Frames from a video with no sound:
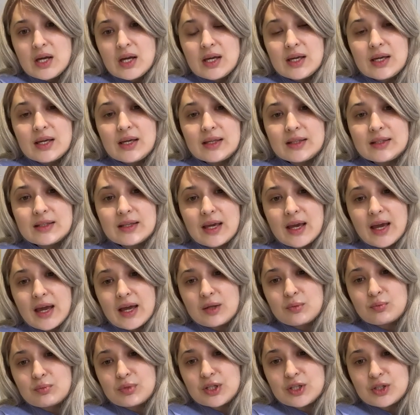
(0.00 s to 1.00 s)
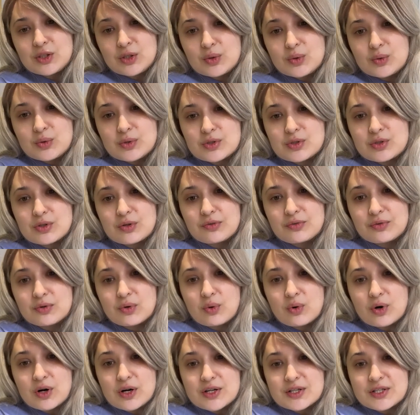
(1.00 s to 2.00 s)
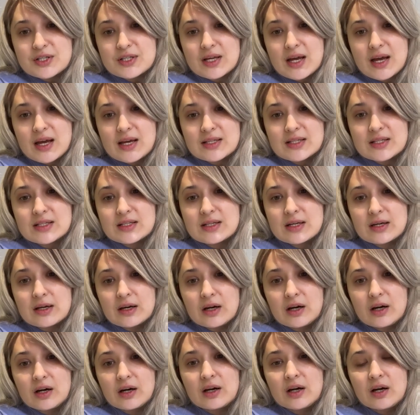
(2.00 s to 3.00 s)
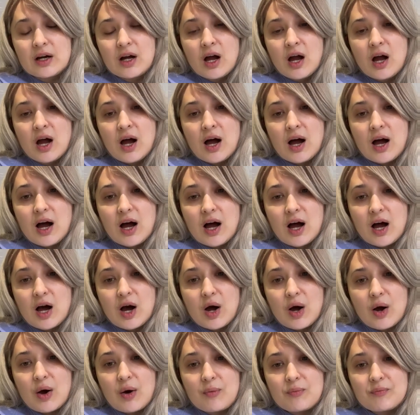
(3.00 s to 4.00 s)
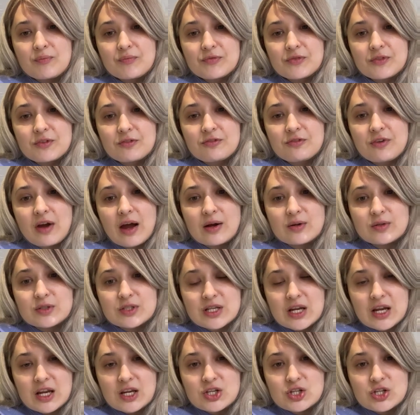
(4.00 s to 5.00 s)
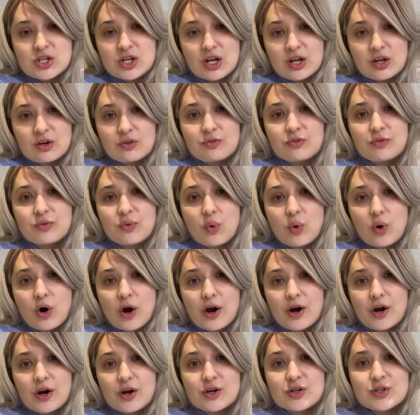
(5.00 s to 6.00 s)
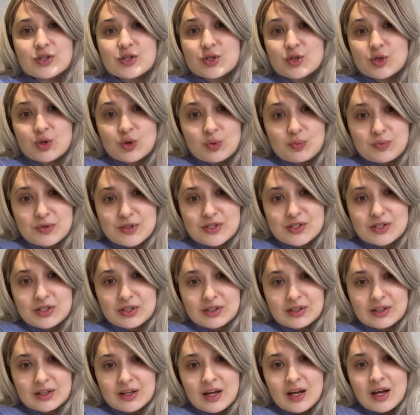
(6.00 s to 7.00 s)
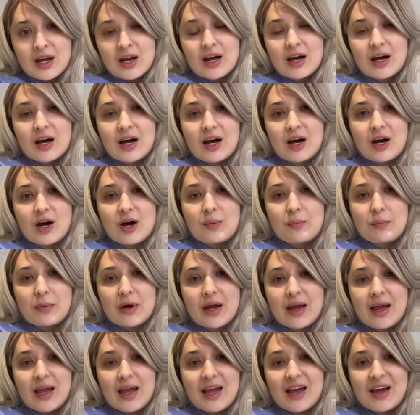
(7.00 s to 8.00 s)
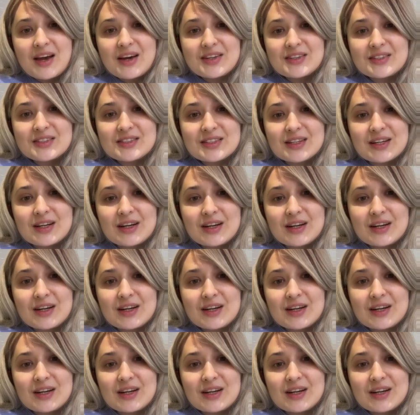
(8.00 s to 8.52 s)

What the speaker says: it can be used, of course, as the foundation for soups and